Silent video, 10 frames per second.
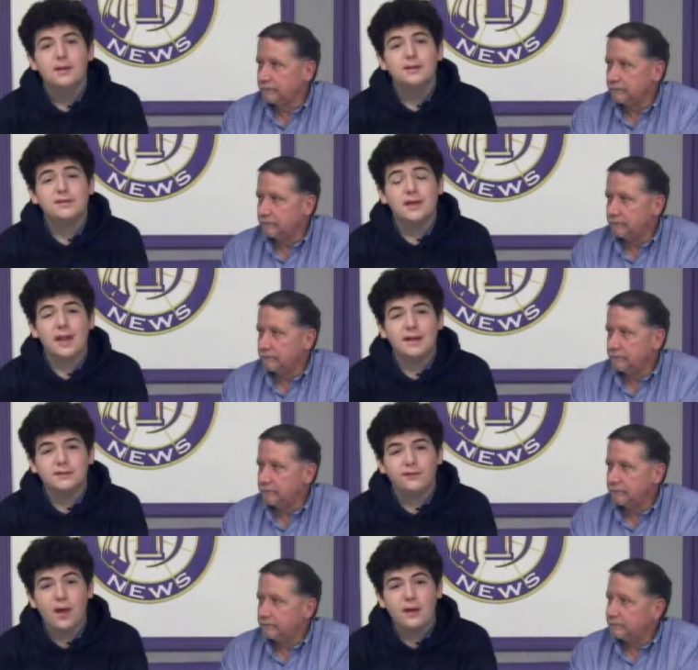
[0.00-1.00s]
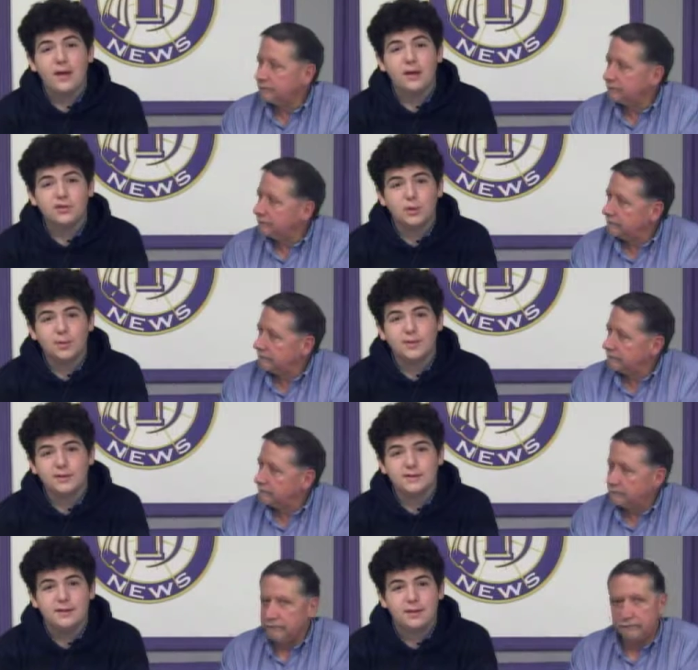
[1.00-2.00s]
Speaker 1: Deadline is Friday, October
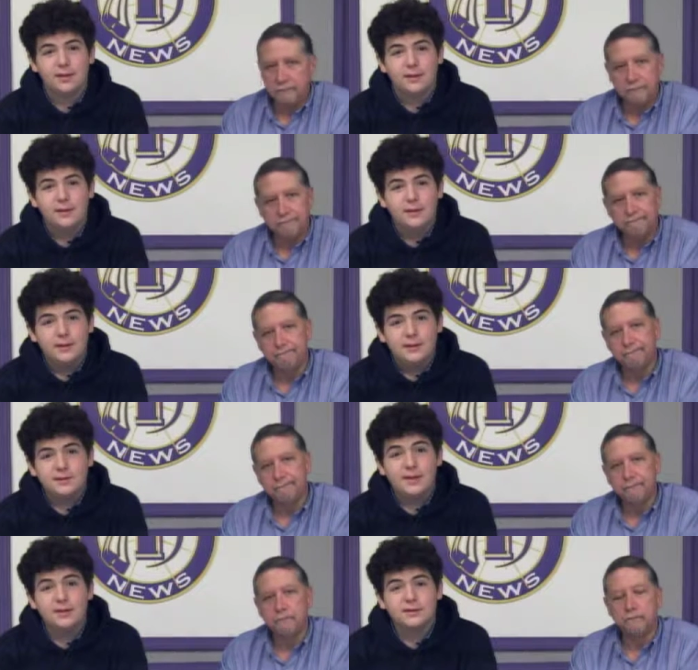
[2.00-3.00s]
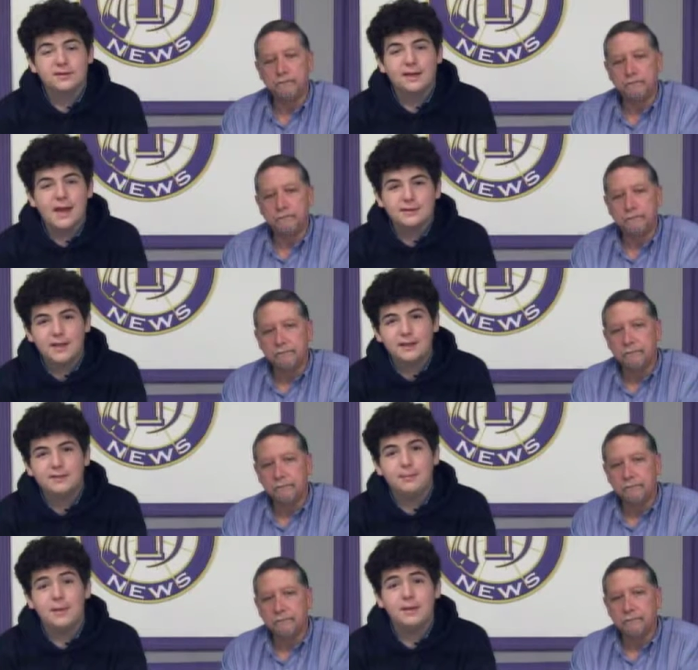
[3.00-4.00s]
13th. Seniors, the last day to
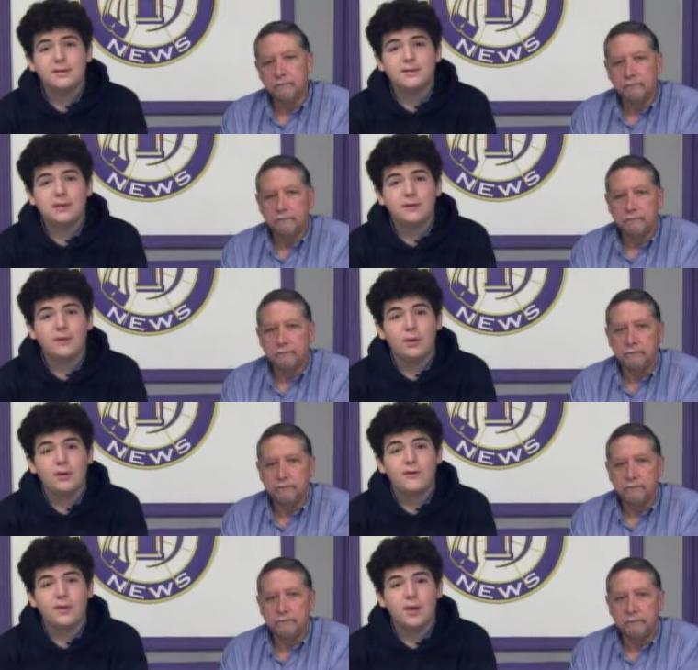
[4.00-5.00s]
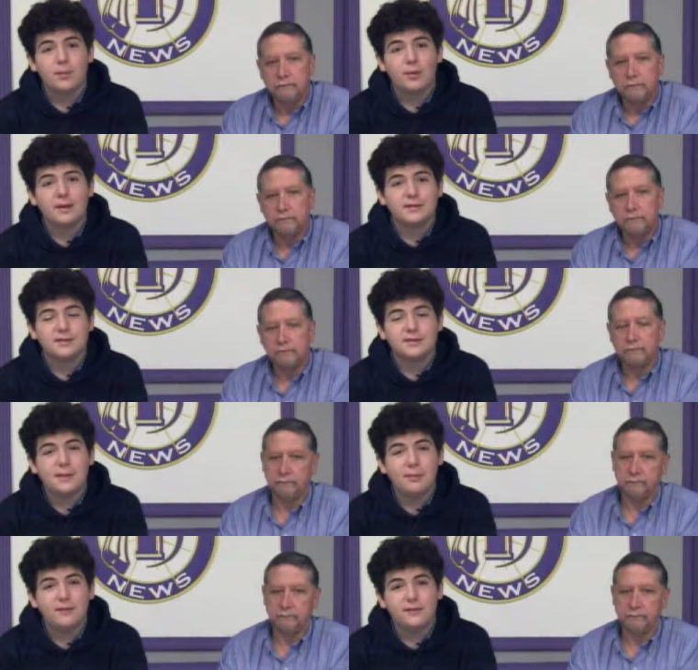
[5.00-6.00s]
submit your senior photo for the yearbook is
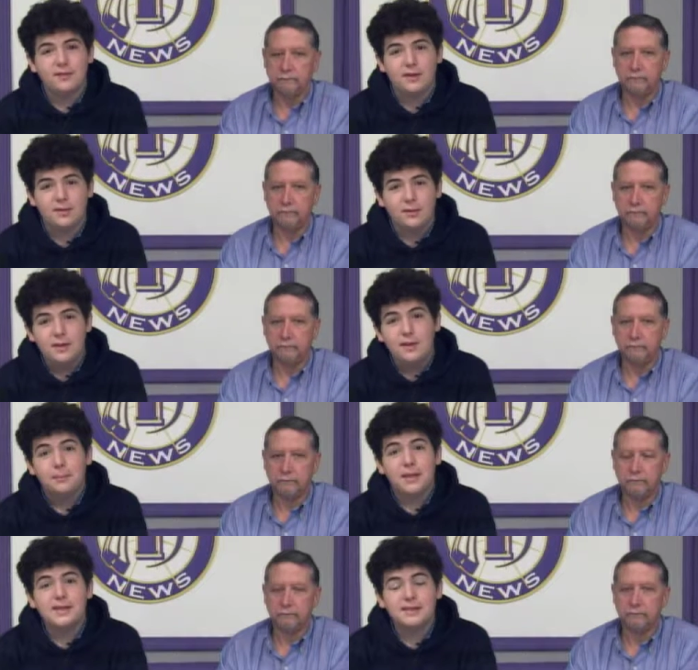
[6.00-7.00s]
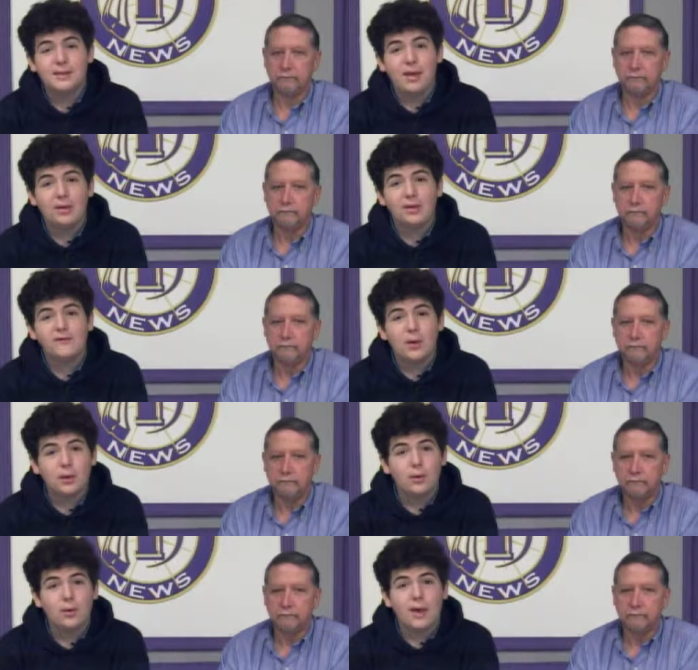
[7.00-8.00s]
December 15th. Please email your
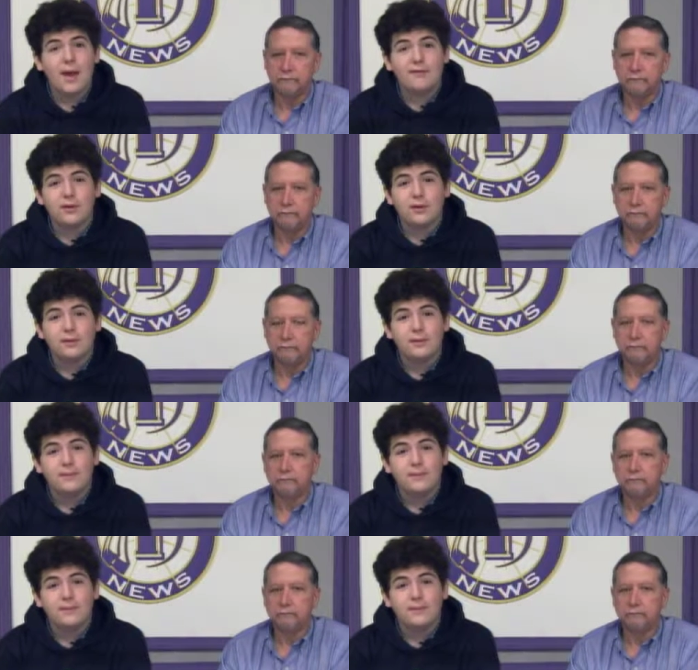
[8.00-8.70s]
photo or have your